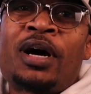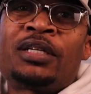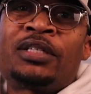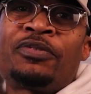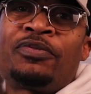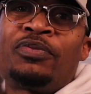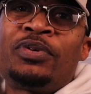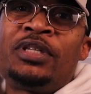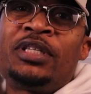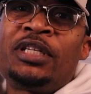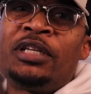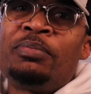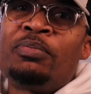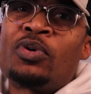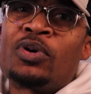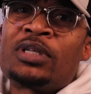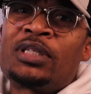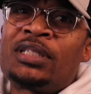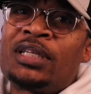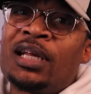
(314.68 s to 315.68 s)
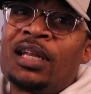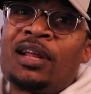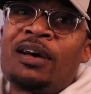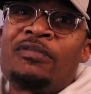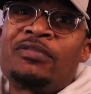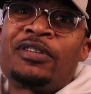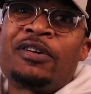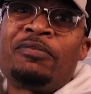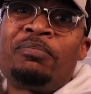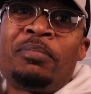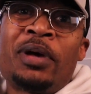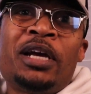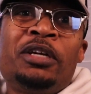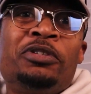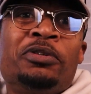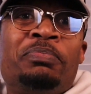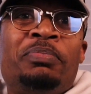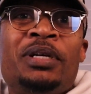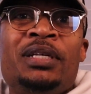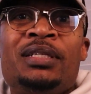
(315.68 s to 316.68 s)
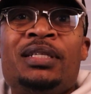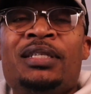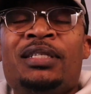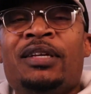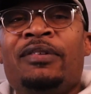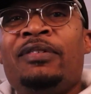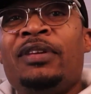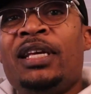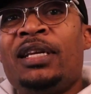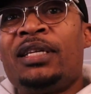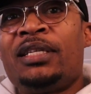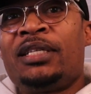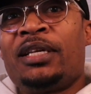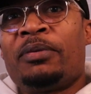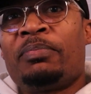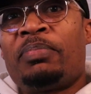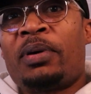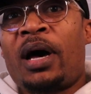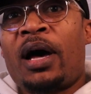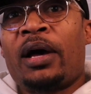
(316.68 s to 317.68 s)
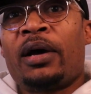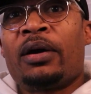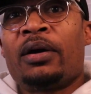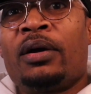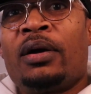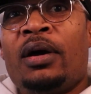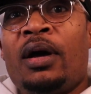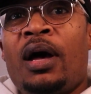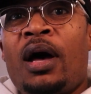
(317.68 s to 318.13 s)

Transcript: if we see more sell-offs of major pieces of Diddy's empire.